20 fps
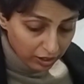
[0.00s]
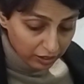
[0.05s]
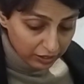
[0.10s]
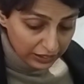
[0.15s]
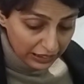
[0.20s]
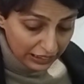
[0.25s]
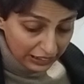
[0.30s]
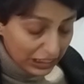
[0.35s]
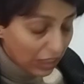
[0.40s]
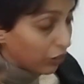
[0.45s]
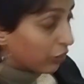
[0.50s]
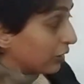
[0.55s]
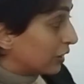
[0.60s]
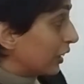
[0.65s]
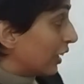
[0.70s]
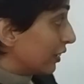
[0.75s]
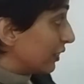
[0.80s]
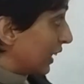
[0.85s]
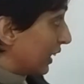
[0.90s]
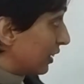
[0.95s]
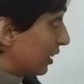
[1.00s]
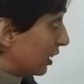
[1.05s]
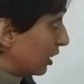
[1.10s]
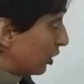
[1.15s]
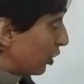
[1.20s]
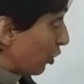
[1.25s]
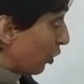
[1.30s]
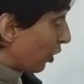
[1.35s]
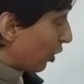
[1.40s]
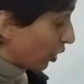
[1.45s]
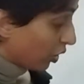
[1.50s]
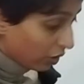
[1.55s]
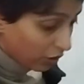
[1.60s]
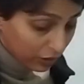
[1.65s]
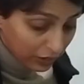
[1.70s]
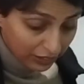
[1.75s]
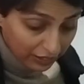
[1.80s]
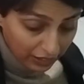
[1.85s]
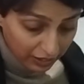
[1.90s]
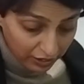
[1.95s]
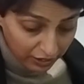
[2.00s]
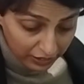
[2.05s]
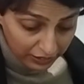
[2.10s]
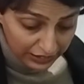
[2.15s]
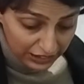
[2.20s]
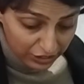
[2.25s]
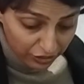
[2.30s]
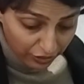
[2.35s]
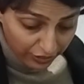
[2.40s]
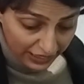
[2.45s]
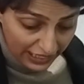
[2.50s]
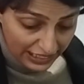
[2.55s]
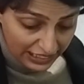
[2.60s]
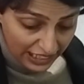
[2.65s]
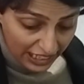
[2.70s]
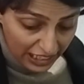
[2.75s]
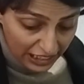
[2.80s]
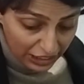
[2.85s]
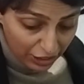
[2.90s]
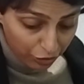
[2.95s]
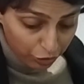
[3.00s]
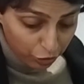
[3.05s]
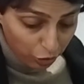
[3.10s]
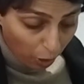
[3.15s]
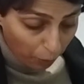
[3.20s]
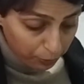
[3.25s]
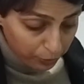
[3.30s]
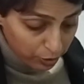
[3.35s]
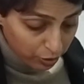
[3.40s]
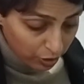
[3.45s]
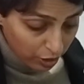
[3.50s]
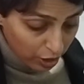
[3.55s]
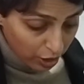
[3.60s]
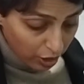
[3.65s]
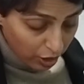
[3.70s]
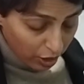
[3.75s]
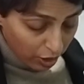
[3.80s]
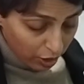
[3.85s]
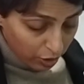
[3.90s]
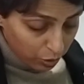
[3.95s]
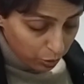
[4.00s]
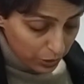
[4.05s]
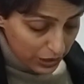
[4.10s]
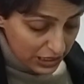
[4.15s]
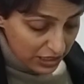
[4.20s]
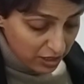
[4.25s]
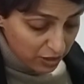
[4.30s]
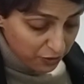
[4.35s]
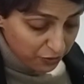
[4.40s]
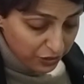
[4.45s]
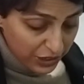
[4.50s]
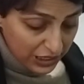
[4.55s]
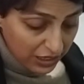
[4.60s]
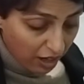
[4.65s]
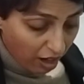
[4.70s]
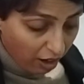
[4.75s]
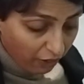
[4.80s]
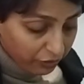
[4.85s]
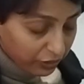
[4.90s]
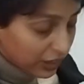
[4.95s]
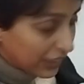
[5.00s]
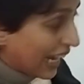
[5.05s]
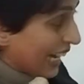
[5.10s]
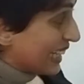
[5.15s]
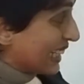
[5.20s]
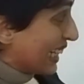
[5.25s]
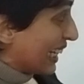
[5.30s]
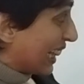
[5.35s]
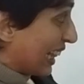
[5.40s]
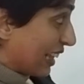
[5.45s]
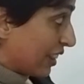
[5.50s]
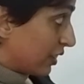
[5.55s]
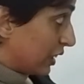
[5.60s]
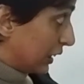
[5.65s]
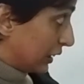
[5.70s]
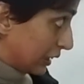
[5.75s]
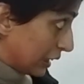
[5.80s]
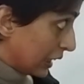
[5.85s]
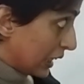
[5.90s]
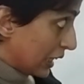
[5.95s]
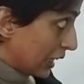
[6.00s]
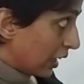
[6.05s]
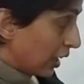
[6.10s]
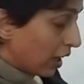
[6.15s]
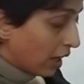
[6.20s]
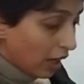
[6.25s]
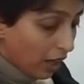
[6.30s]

They just entirely stopped to intervene after 1963.